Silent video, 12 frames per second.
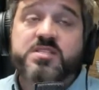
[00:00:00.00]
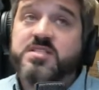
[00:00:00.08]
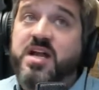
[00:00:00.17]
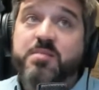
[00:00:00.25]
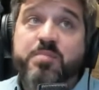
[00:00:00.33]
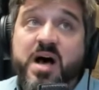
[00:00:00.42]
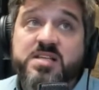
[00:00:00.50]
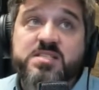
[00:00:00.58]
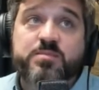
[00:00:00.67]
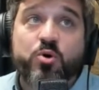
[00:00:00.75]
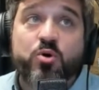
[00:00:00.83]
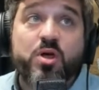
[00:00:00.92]
It's not
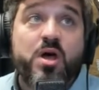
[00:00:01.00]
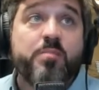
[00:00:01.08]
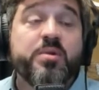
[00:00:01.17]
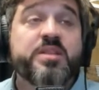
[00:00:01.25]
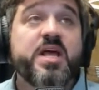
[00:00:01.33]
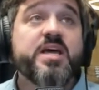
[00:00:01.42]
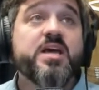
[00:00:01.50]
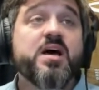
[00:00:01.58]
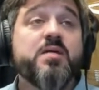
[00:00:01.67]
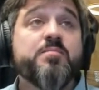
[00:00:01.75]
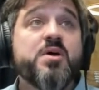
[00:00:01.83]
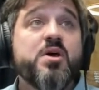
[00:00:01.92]
impossible, but like
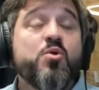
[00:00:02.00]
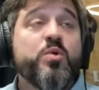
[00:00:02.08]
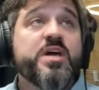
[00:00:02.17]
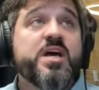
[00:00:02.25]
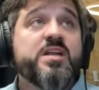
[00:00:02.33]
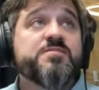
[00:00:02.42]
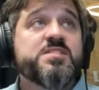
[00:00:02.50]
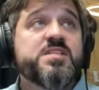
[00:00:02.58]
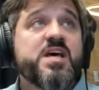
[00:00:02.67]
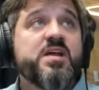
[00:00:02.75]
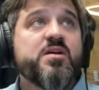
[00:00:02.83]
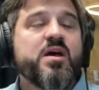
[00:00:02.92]
we kind of
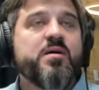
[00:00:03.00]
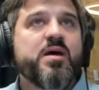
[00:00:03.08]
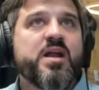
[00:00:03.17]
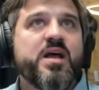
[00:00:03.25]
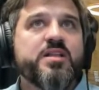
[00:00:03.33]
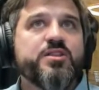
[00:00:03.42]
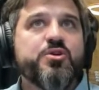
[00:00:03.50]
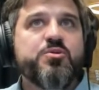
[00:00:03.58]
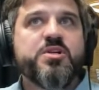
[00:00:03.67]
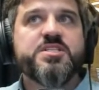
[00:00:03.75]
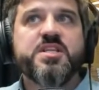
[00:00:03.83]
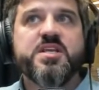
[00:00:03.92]
said, and I
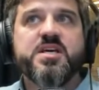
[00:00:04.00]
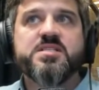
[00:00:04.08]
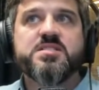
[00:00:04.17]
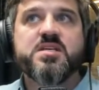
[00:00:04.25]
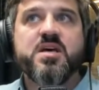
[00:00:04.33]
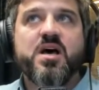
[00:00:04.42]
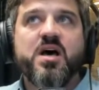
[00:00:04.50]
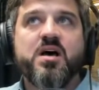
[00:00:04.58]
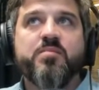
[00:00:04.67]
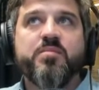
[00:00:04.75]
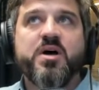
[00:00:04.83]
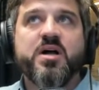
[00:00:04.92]
alluded to this
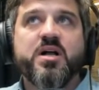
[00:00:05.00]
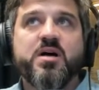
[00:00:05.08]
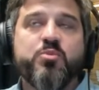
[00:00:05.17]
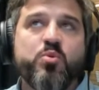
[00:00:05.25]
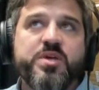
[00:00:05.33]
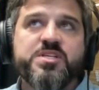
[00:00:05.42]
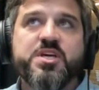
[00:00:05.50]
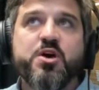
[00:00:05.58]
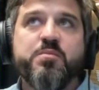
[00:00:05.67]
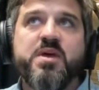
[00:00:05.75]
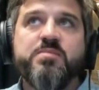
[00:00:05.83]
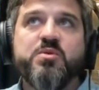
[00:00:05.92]
a couple weeks
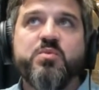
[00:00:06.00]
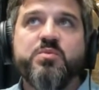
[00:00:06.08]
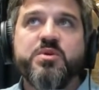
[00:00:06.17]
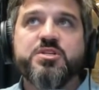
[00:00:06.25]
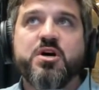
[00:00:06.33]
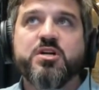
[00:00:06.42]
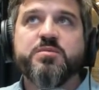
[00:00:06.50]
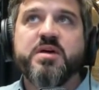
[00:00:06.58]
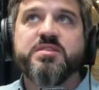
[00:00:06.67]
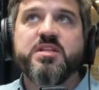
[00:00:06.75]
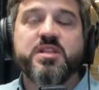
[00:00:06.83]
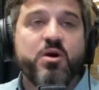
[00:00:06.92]
ago, maybe, when we talked
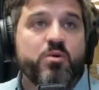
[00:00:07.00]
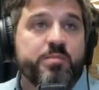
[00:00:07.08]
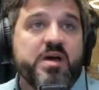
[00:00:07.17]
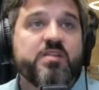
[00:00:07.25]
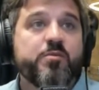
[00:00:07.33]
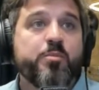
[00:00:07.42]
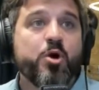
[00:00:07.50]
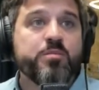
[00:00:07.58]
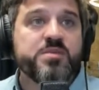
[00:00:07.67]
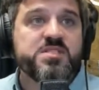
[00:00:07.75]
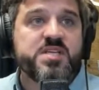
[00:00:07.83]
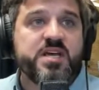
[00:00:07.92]
about the low amount of
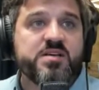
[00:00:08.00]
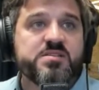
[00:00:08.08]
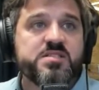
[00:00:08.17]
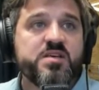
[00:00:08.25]
apartment sales